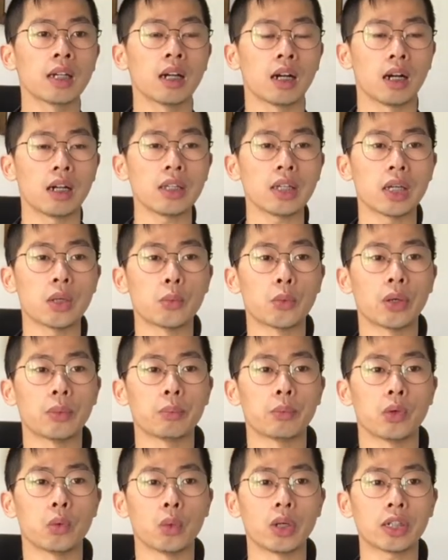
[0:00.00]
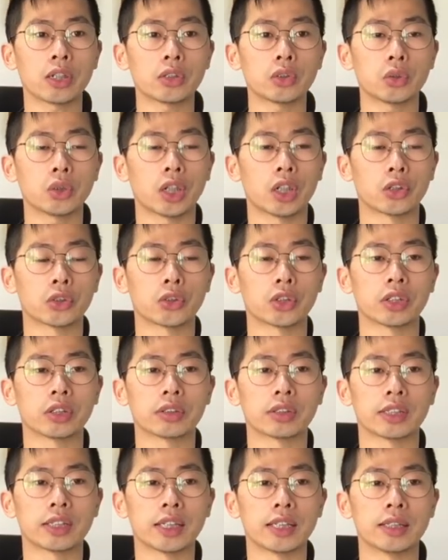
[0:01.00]
Hi everyone, welcome to our channel
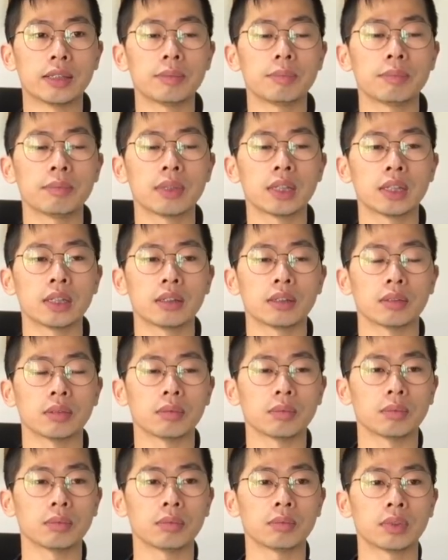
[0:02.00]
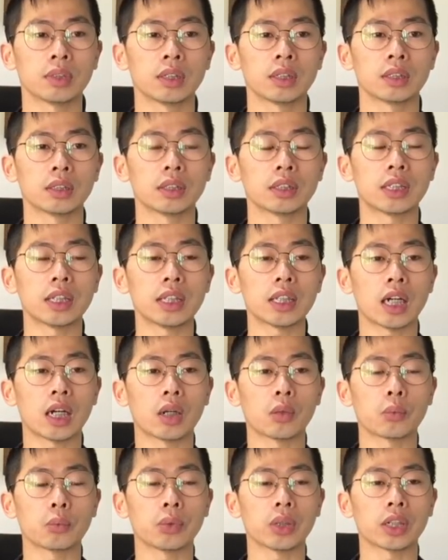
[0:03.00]
today. Today
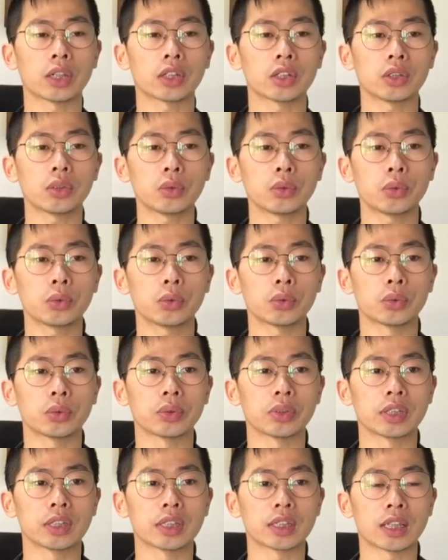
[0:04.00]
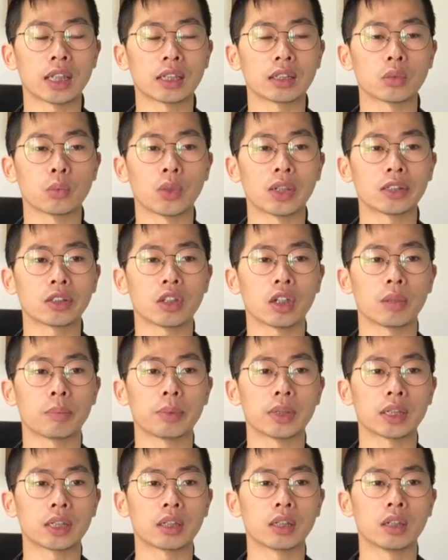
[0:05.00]
we are going to discuss one
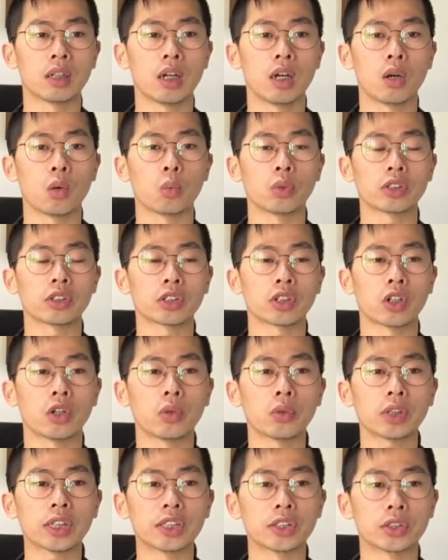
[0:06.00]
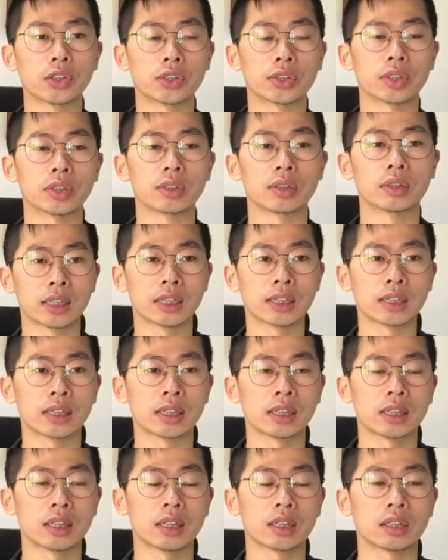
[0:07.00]
topic, what's cold condition.
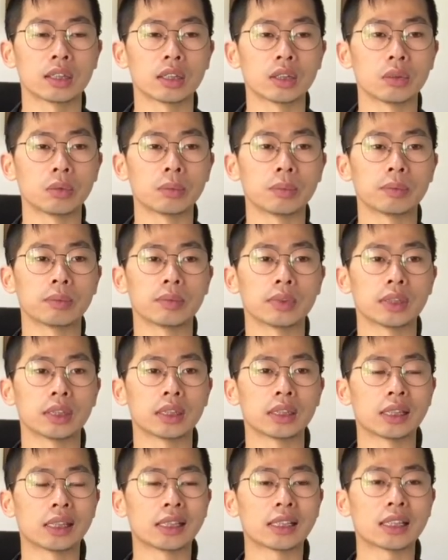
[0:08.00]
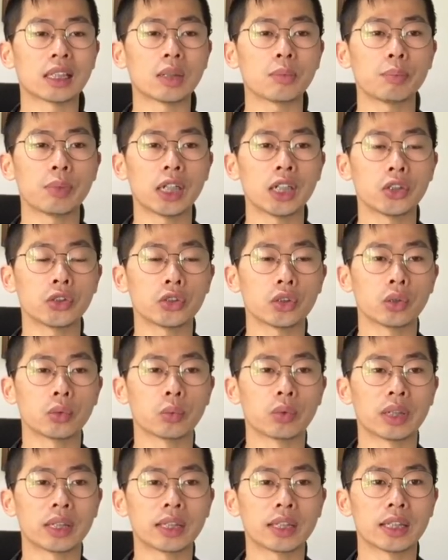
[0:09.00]
So there's some patient
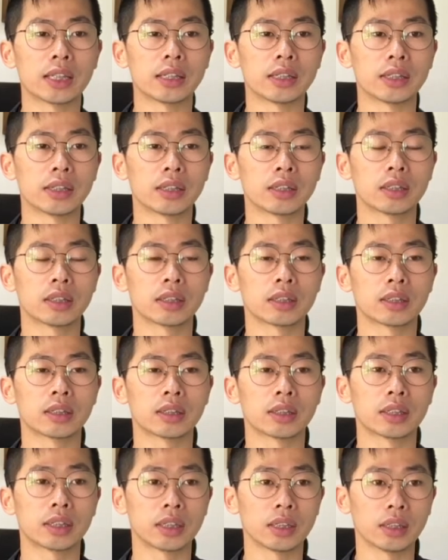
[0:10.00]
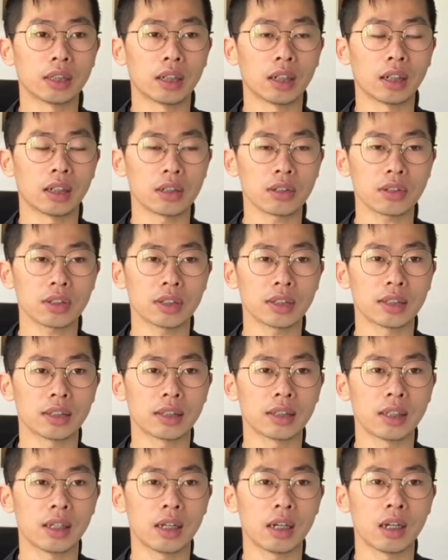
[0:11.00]
when they see us,
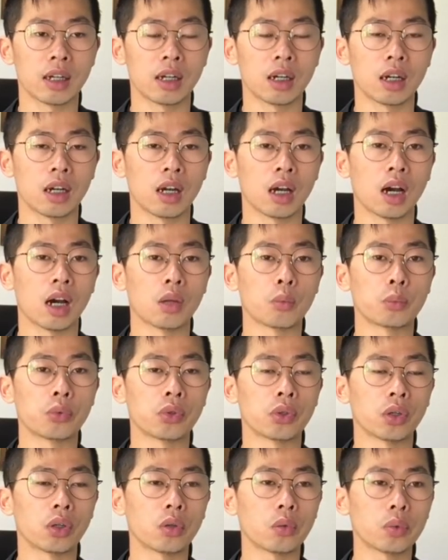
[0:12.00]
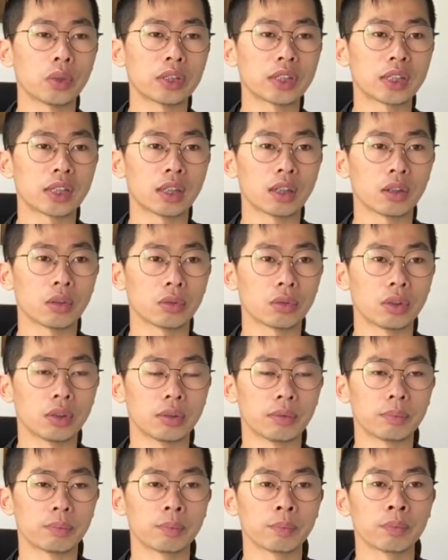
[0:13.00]
I will always tell them
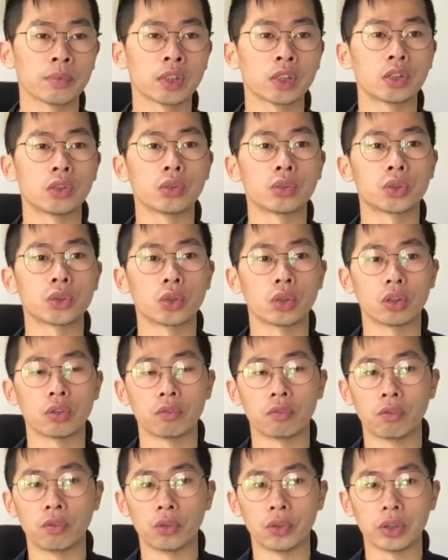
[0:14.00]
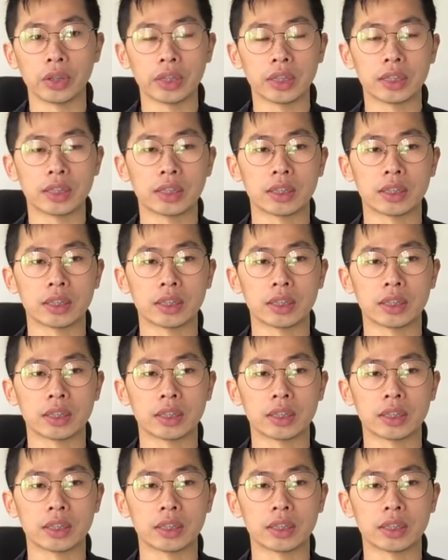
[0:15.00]
you should avoid